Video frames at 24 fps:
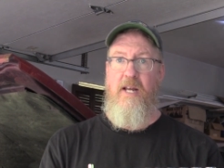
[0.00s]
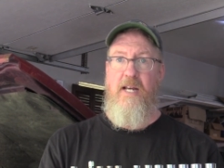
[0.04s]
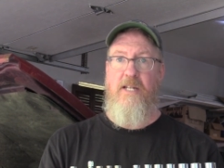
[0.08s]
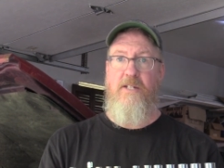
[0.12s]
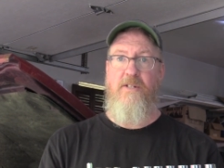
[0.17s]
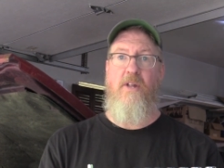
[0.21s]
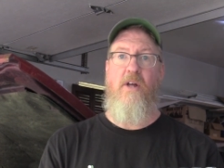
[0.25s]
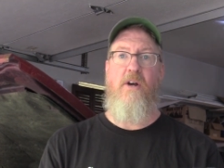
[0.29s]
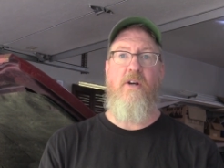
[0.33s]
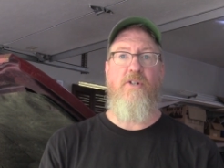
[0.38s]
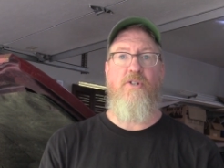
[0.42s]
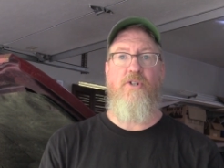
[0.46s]

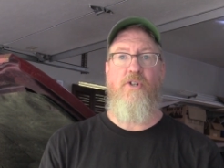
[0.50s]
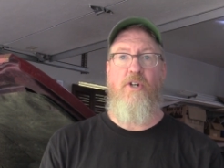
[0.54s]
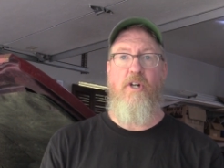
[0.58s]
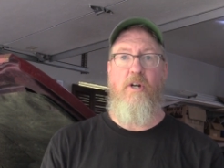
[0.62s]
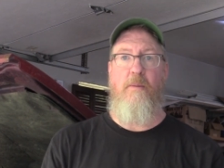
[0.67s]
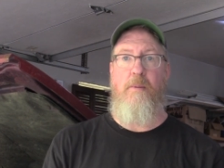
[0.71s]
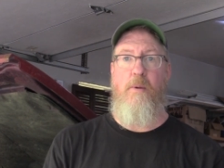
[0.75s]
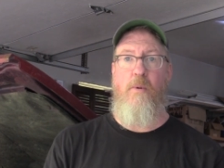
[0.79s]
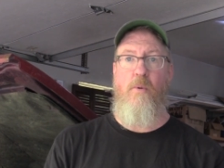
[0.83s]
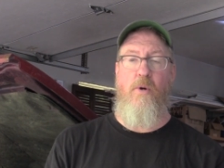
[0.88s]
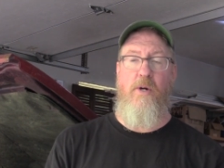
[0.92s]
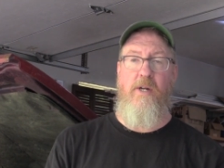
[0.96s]
as long as you're going
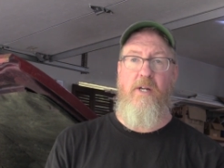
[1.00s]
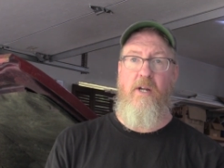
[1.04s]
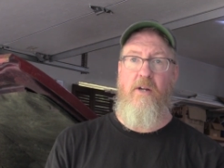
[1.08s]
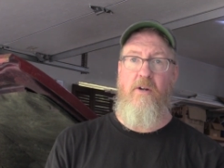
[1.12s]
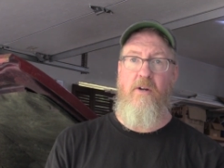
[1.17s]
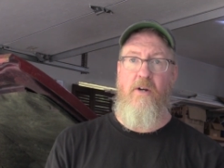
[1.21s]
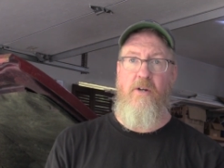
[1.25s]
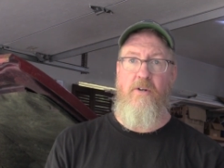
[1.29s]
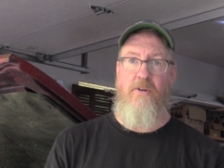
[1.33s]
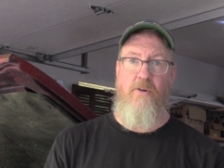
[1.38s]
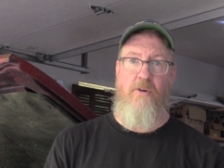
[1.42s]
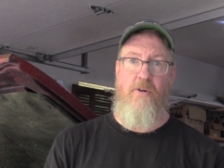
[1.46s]
to be working
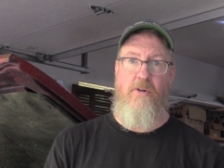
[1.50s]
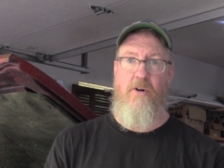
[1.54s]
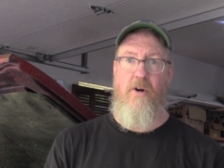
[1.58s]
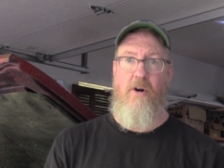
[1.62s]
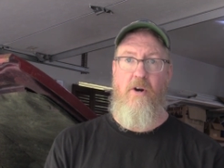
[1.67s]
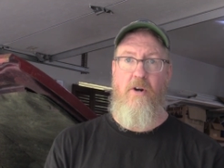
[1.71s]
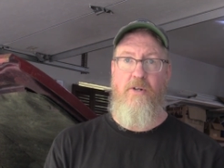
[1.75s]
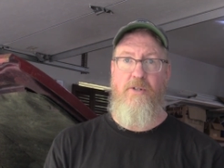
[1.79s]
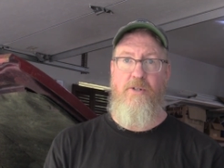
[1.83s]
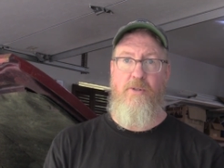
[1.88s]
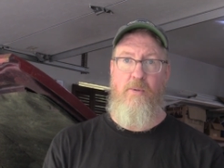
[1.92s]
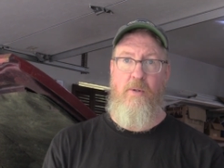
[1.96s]
on your
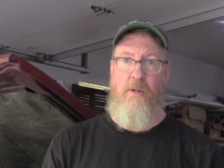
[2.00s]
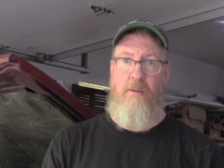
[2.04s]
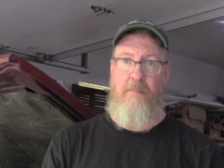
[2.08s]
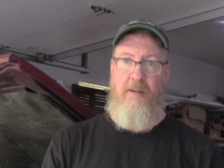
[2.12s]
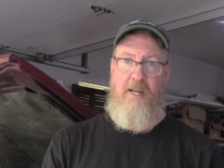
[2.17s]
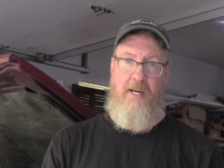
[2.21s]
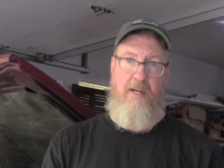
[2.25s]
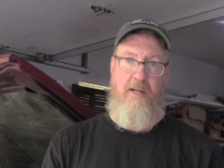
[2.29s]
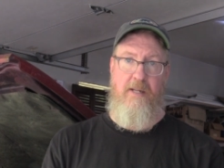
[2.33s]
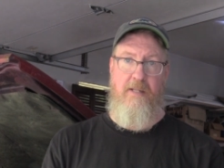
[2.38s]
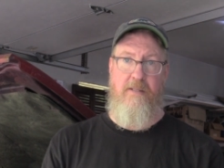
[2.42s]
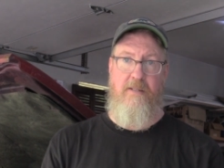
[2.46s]
car and doing
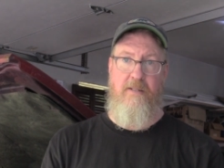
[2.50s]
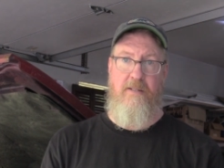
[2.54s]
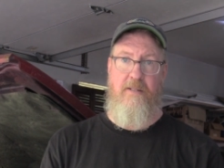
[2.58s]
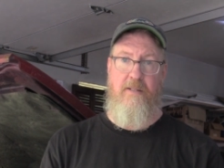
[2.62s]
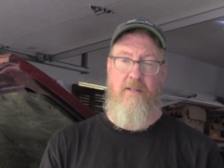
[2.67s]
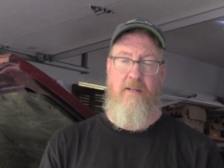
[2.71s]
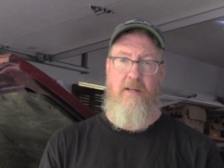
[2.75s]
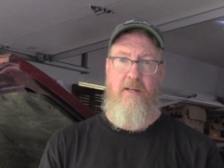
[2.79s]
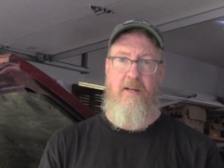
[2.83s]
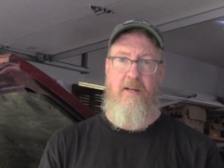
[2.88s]
maintenance.